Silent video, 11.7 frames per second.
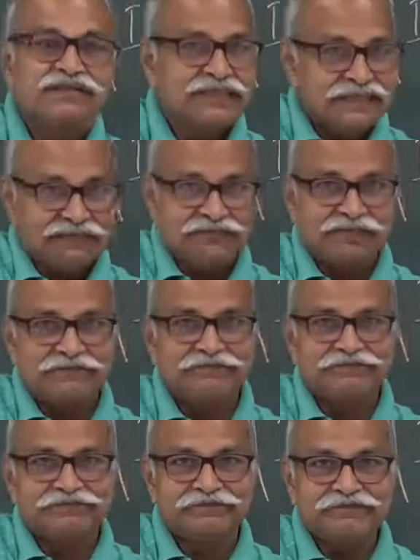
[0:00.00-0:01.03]
this one.
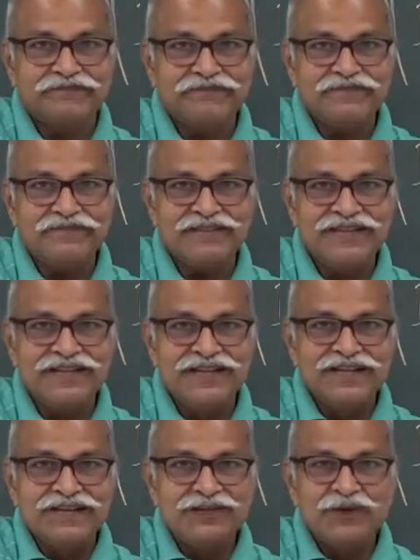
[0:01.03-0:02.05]

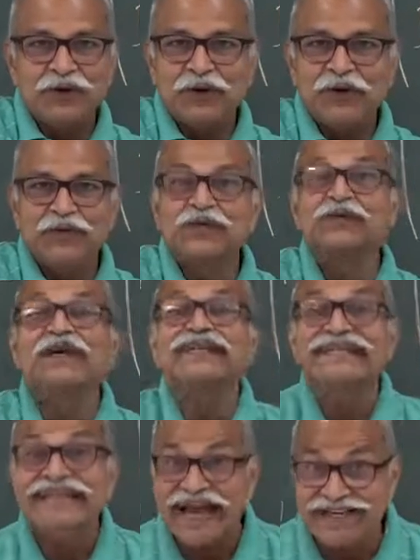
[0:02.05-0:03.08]
So, which one
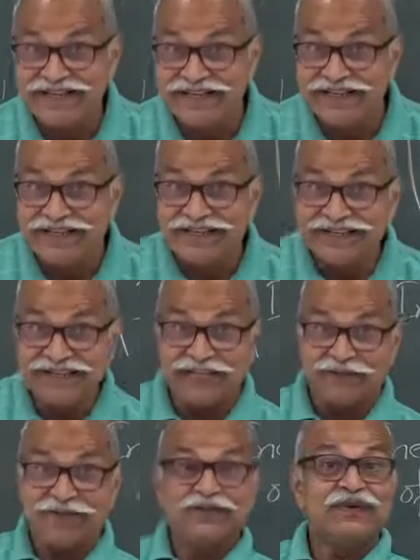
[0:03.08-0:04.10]
is action
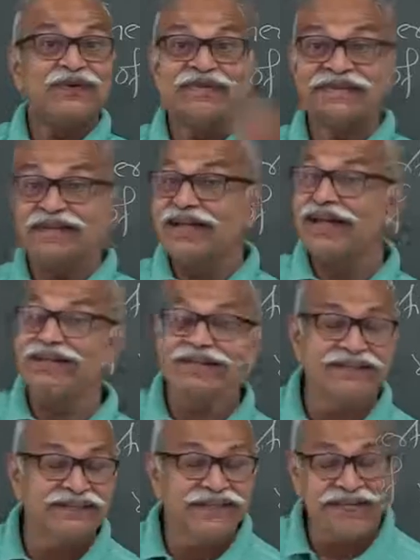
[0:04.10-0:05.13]
and which one is
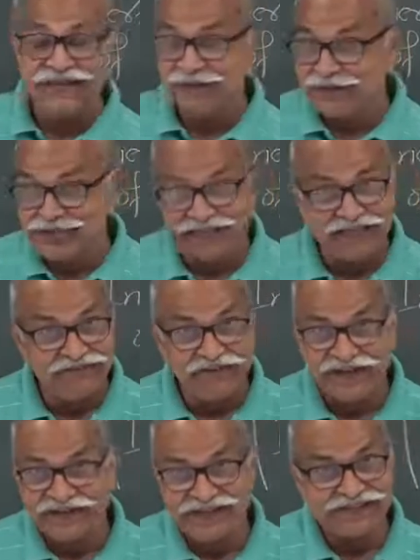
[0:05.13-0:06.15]
reaction has no
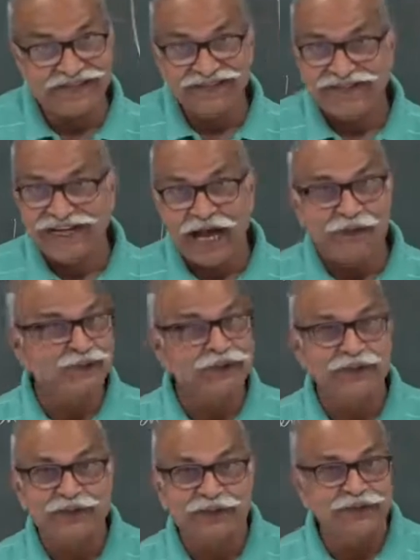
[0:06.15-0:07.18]
significance,
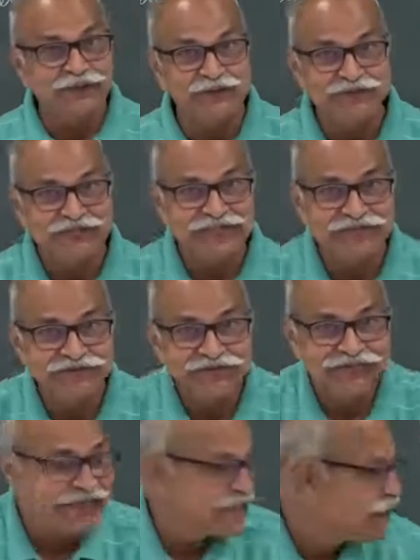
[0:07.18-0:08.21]
absolutely no
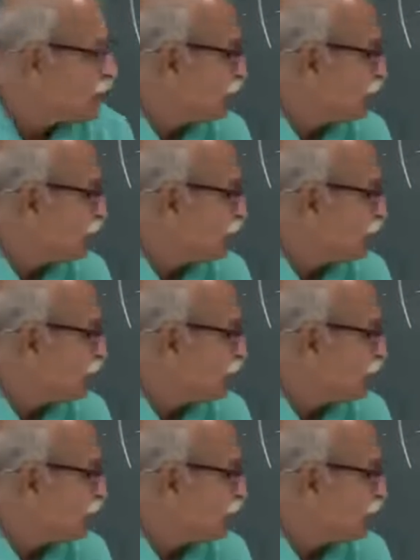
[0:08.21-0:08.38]
significance,